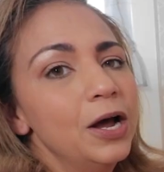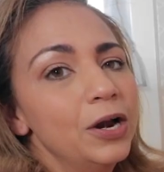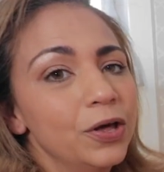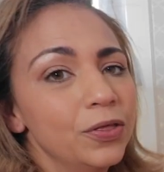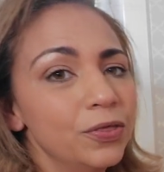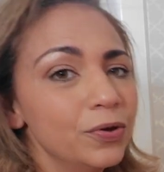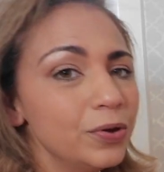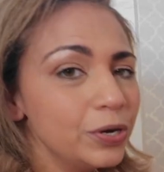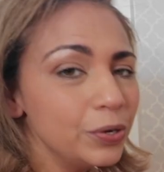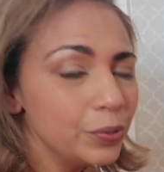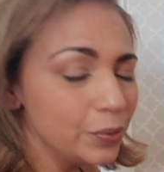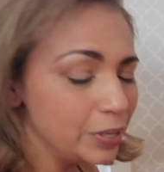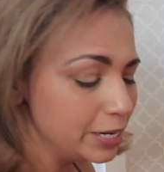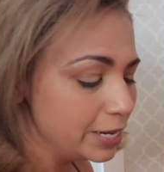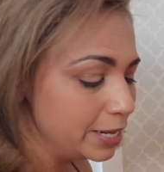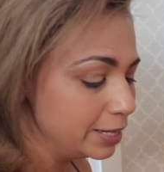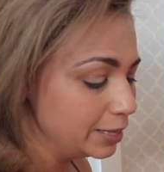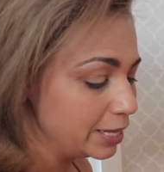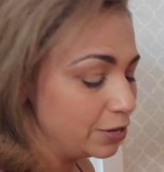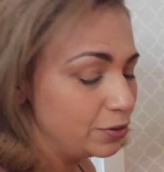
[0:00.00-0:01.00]
Another
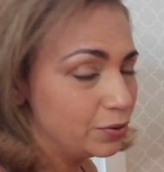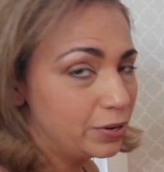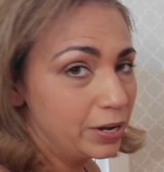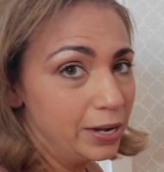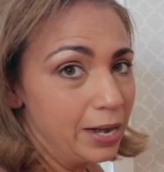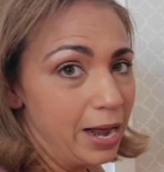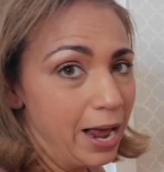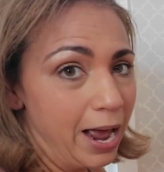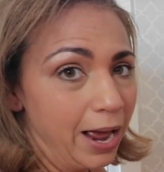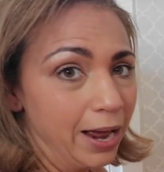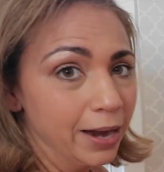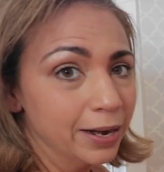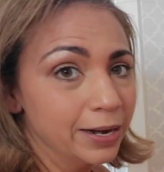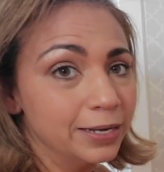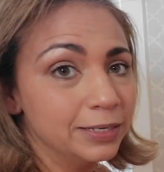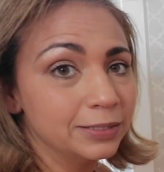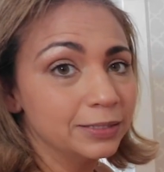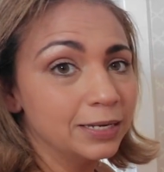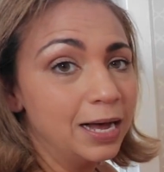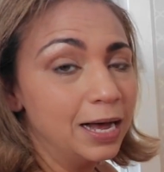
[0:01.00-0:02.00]
ingredient that you can add
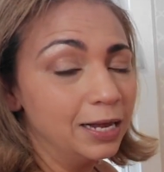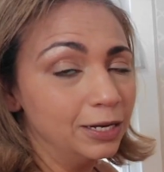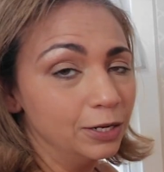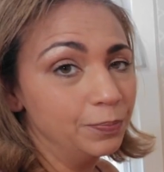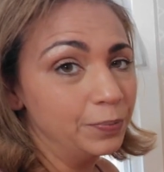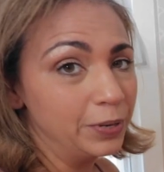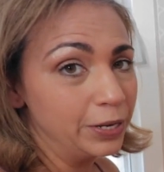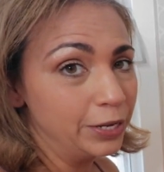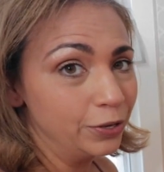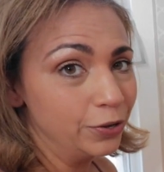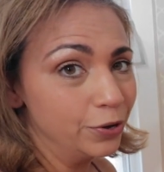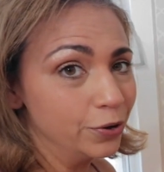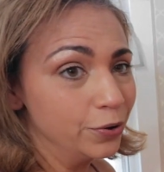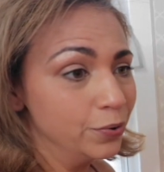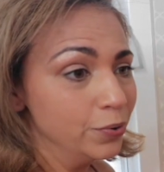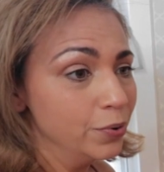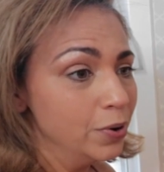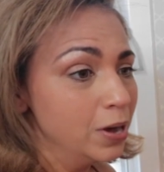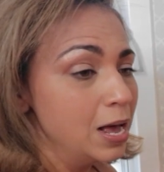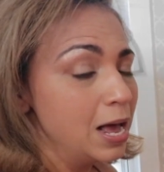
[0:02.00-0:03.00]
is a
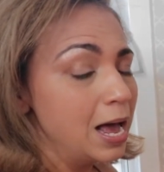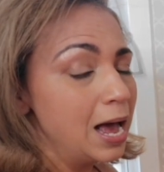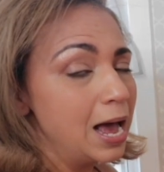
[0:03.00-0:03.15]
jalapeno.